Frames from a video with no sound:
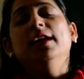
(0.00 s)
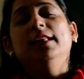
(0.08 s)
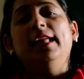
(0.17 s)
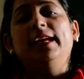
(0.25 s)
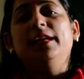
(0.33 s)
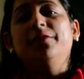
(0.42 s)

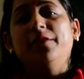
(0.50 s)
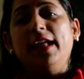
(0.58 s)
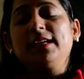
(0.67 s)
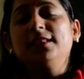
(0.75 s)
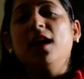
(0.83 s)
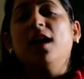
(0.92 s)
like
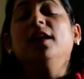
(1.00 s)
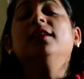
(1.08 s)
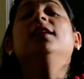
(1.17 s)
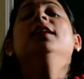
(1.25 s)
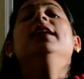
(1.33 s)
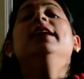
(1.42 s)
reflex
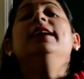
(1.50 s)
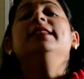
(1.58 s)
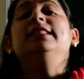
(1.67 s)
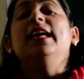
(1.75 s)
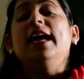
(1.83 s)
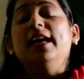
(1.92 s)
arc
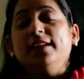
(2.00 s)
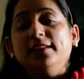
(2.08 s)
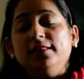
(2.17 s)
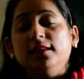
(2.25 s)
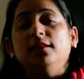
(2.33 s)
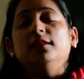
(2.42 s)
is there
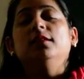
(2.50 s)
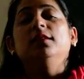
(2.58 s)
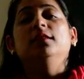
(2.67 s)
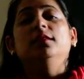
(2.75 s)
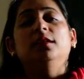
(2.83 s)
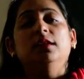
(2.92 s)
in
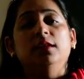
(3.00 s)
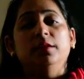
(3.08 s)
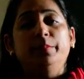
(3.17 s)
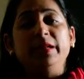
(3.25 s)
the